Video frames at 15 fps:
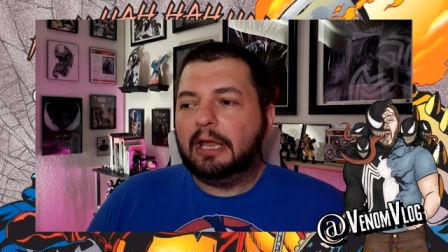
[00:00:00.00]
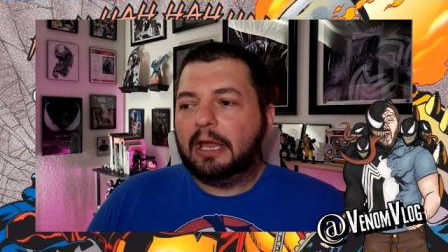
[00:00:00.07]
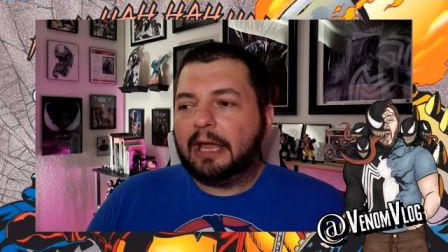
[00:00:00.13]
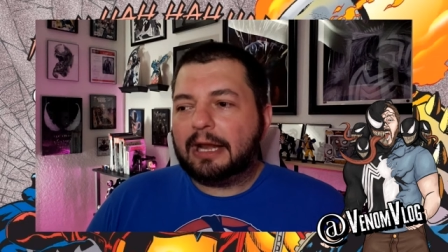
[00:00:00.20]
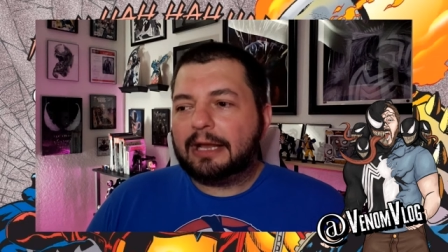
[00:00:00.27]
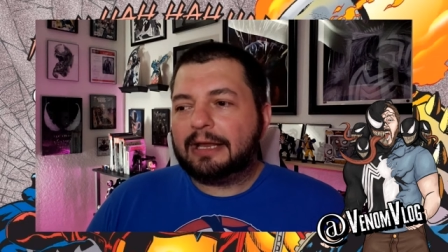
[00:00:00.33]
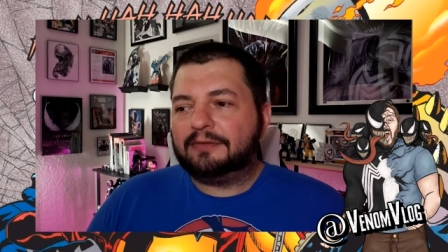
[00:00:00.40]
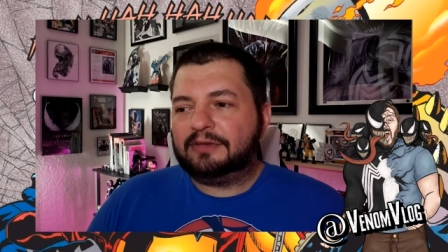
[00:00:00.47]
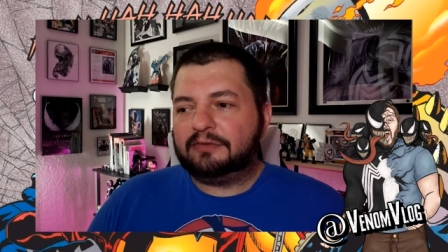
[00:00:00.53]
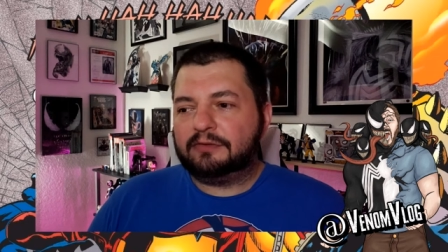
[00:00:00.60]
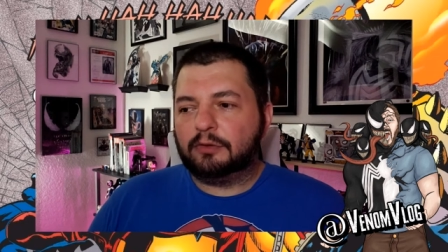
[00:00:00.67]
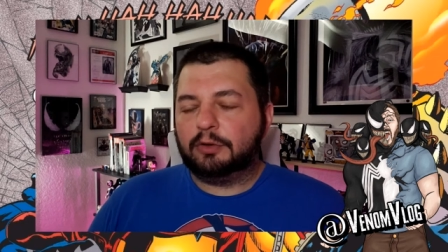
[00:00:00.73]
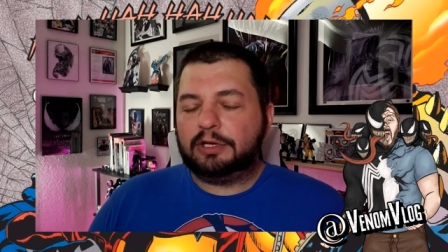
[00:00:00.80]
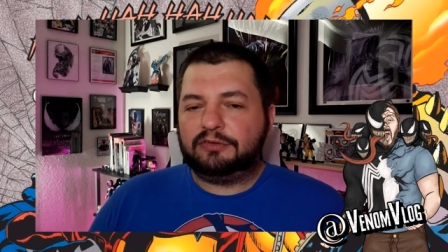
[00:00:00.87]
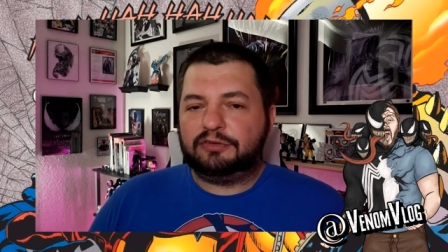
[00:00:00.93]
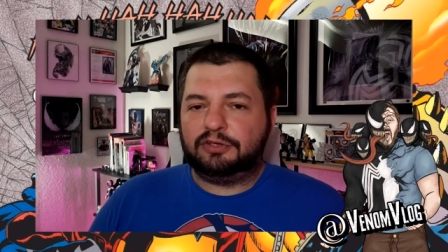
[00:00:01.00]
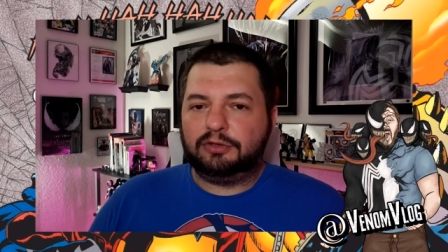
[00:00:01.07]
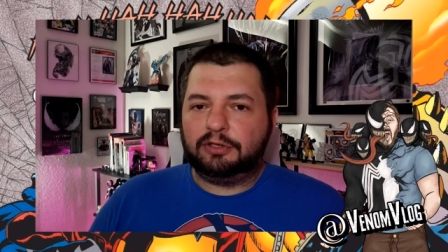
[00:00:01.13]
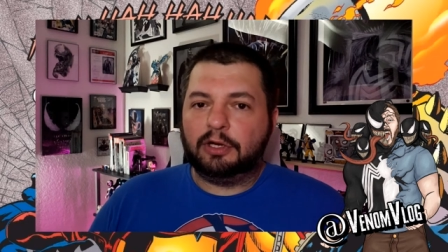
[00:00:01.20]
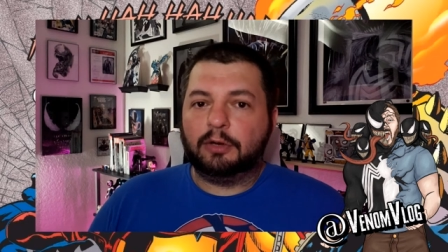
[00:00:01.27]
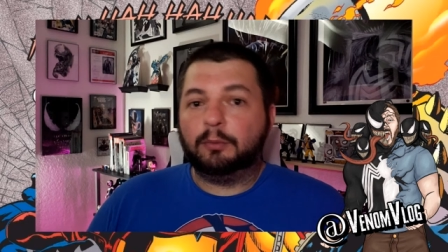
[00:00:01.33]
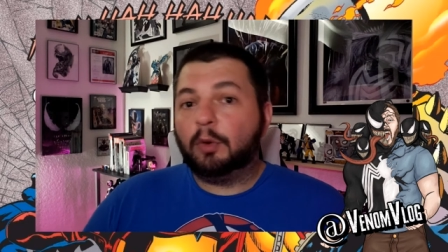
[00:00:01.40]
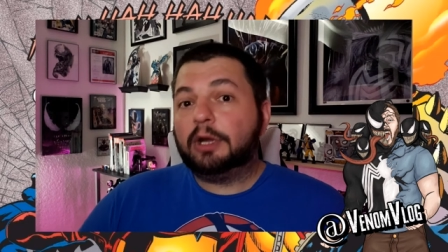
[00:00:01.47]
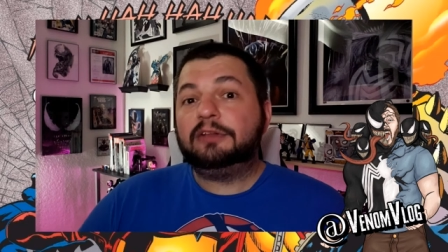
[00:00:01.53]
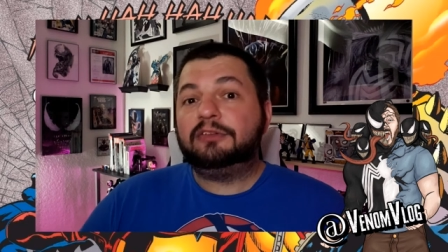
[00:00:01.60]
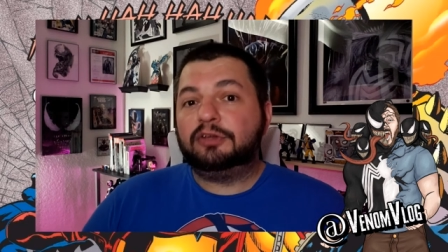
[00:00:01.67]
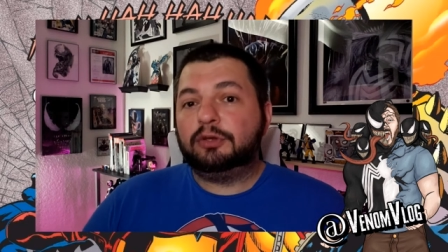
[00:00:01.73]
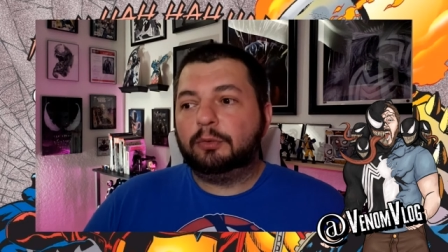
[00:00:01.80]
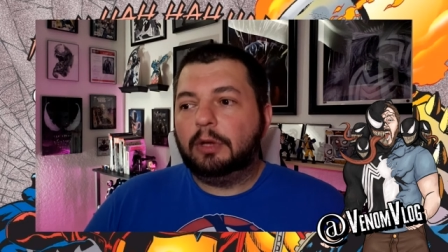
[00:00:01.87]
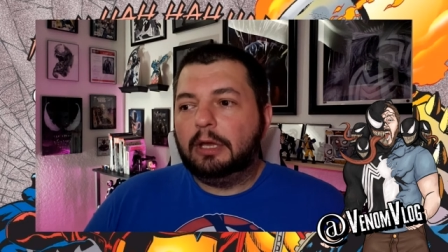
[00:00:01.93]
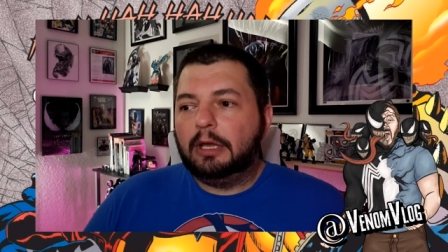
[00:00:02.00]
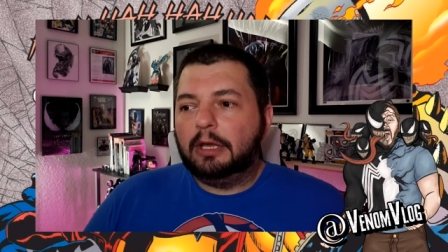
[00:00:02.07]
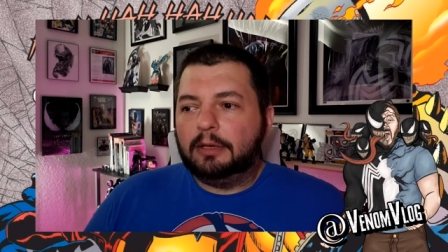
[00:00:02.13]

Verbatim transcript: and I guess he's learning to you know wanting to